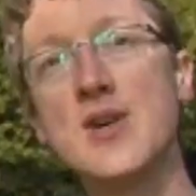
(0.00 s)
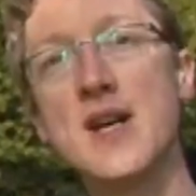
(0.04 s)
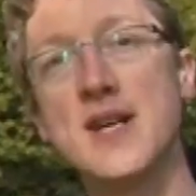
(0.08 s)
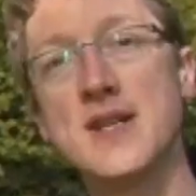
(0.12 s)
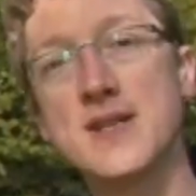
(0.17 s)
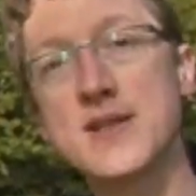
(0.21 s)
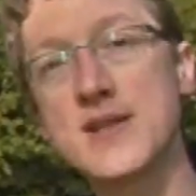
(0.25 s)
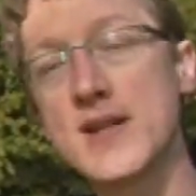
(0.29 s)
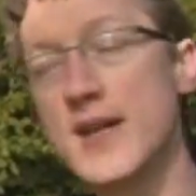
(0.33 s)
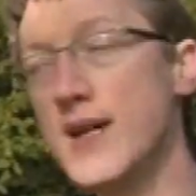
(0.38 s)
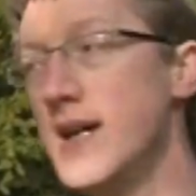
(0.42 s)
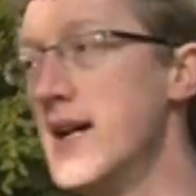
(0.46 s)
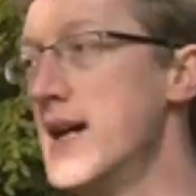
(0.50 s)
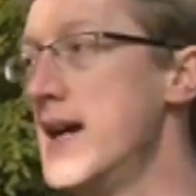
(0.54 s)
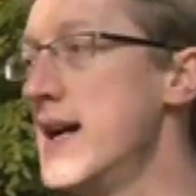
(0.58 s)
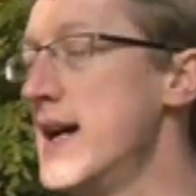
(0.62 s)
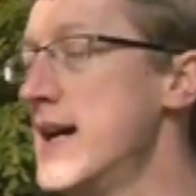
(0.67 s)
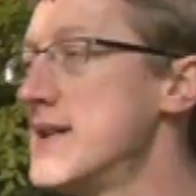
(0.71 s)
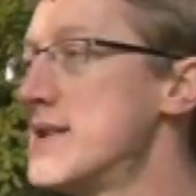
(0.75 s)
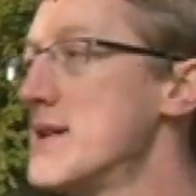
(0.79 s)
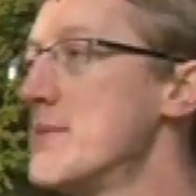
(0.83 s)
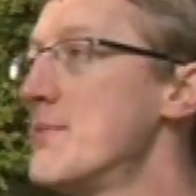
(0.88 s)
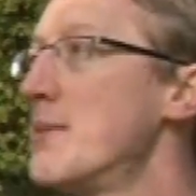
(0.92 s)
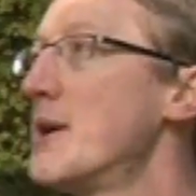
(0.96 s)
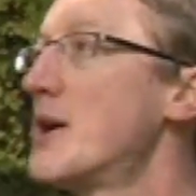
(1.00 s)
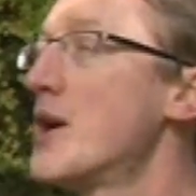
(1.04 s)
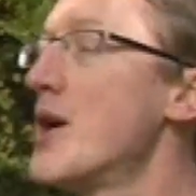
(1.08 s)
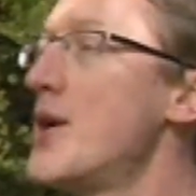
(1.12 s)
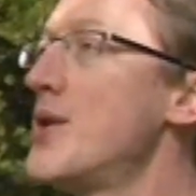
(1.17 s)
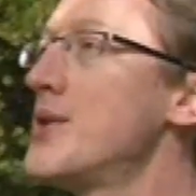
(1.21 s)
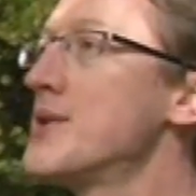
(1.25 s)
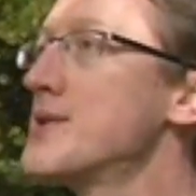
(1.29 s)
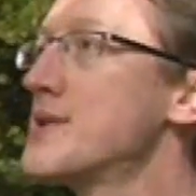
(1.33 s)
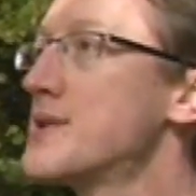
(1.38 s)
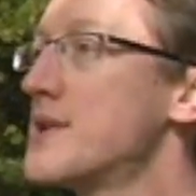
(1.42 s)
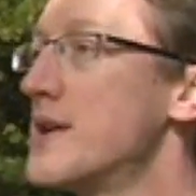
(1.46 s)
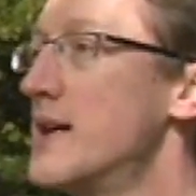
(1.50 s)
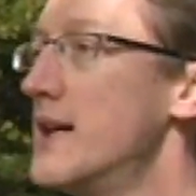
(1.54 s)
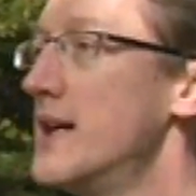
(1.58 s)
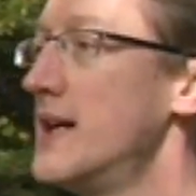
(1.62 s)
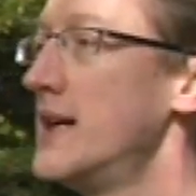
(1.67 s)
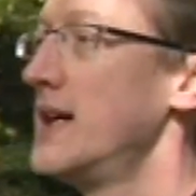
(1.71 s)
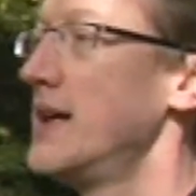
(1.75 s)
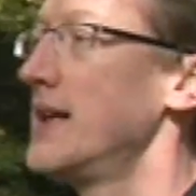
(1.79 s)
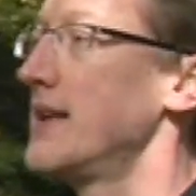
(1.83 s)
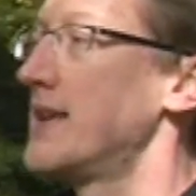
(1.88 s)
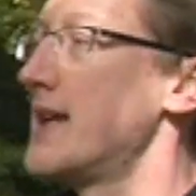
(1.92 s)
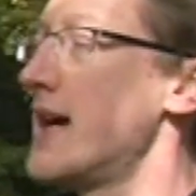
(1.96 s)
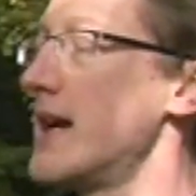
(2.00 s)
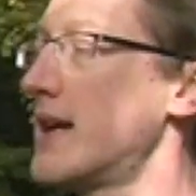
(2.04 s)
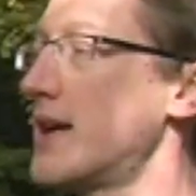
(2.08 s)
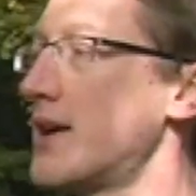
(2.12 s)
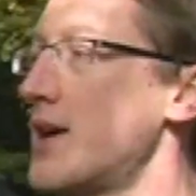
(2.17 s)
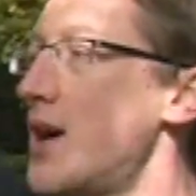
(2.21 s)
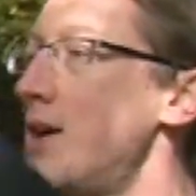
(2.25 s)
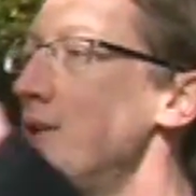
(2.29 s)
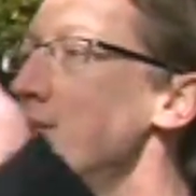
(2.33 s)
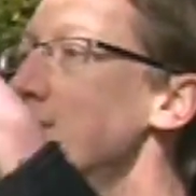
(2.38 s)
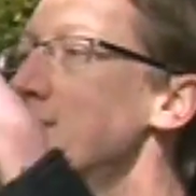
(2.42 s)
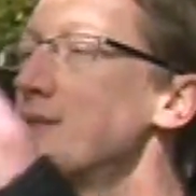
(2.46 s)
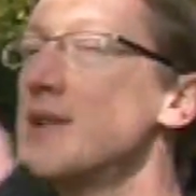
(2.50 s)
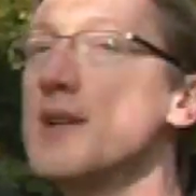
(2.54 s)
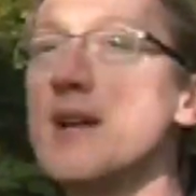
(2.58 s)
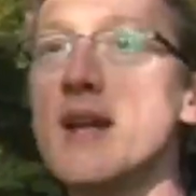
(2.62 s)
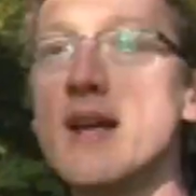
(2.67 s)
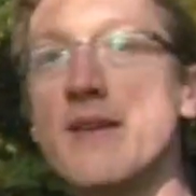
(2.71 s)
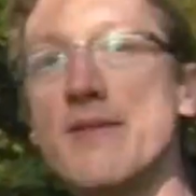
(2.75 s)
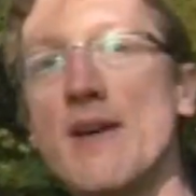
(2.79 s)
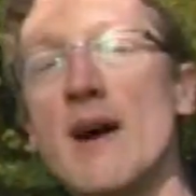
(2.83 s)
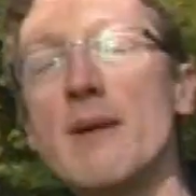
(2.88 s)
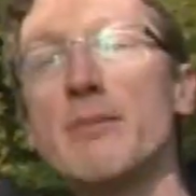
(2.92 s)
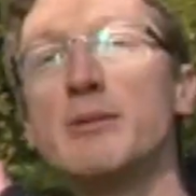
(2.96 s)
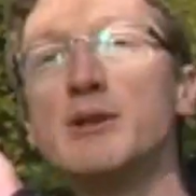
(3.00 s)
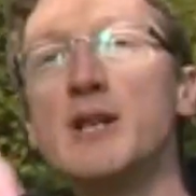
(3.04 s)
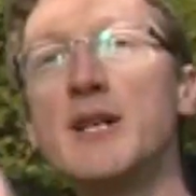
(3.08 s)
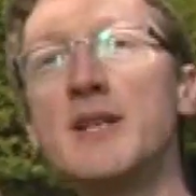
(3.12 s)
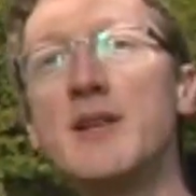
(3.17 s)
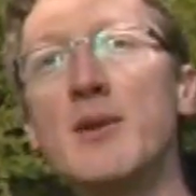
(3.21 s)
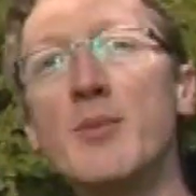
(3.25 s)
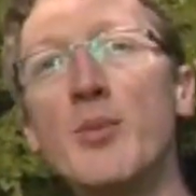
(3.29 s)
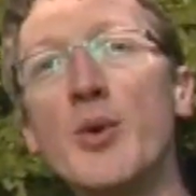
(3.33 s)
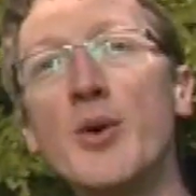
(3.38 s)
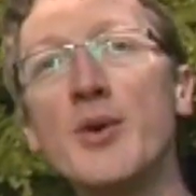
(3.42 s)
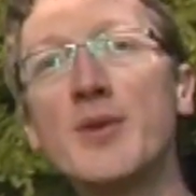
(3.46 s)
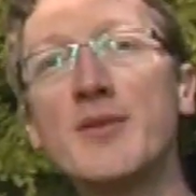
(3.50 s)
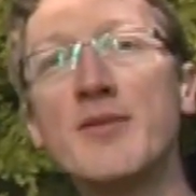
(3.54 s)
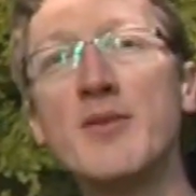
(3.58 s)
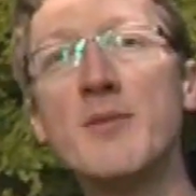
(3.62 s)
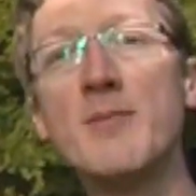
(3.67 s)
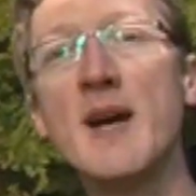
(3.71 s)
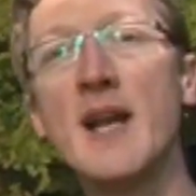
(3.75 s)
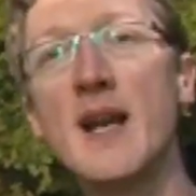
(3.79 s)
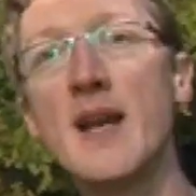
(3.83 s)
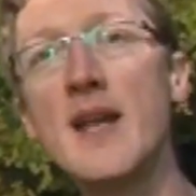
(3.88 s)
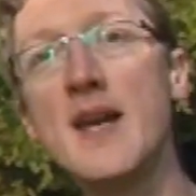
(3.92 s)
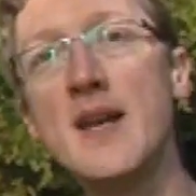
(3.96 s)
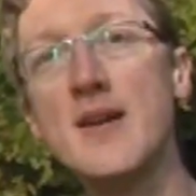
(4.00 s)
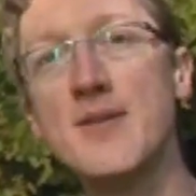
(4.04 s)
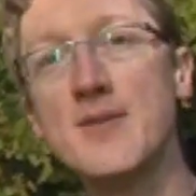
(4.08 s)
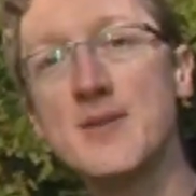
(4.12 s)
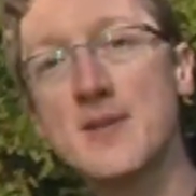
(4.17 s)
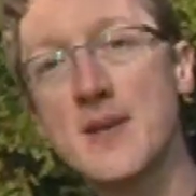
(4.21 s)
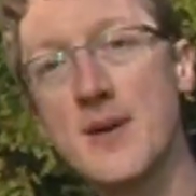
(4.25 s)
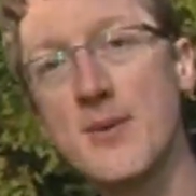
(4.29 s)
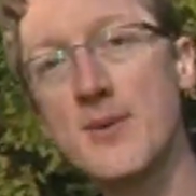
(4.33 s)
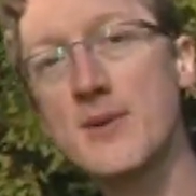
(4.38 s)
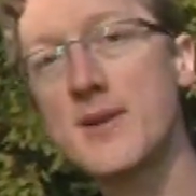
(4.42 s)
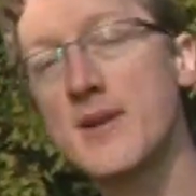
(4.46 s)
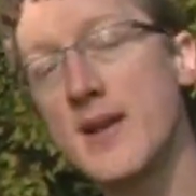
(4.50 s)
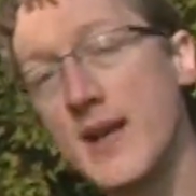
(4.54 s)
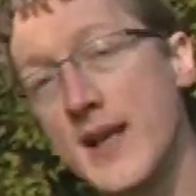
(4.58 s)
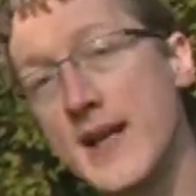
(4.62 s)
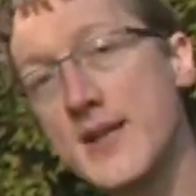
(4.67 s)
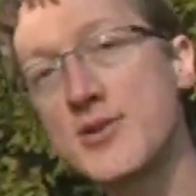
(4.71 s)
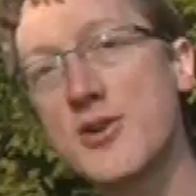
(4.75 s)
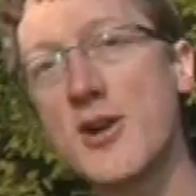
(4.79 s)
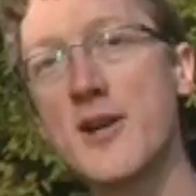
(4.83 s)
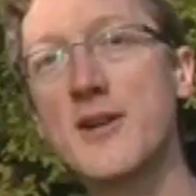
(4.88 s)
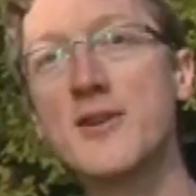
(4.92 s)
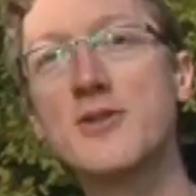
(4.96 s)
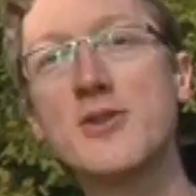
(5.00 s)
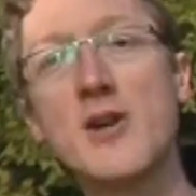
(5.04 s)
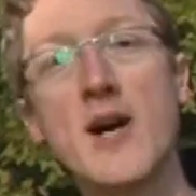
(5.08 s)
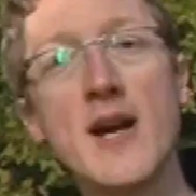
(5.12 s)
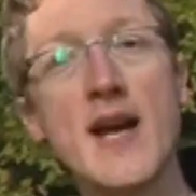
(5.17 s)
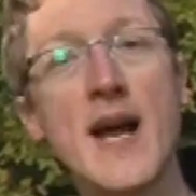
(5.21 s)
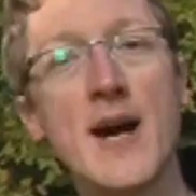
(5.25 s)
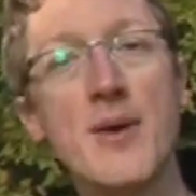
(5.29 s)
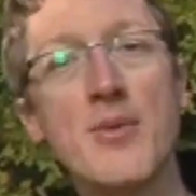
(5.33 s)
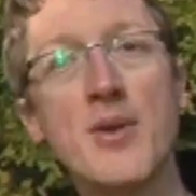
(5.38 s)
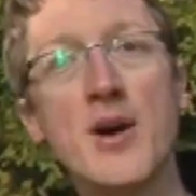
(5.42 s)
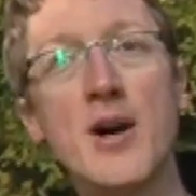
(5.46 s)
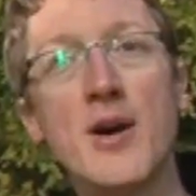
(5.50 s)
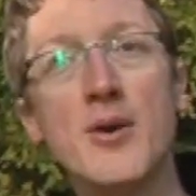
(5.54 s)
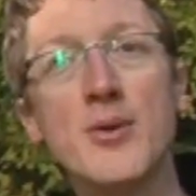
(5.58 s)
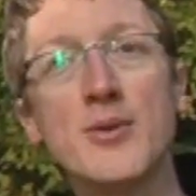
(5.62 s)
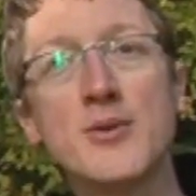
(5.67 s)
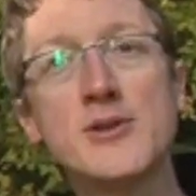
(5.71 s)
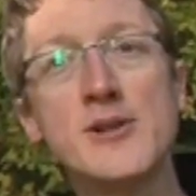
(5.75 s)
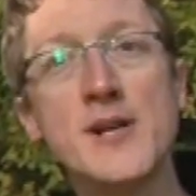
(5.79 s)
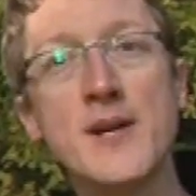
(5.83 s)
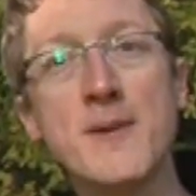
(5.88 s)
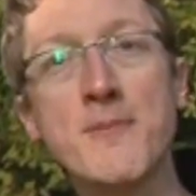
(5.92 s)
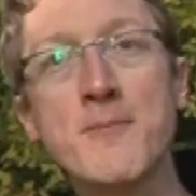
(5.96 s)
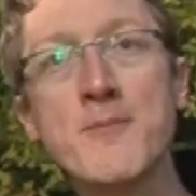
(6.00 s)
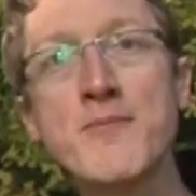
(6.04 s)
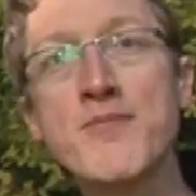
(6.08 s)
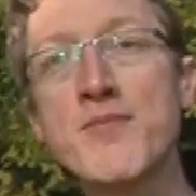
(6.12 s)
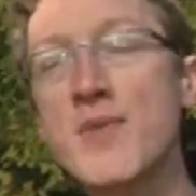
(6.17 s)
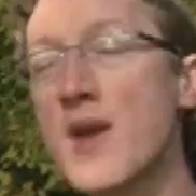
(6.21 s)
risk. Is it because they're constantly evaporating water from their leaves, they would literally dry out the whole tree.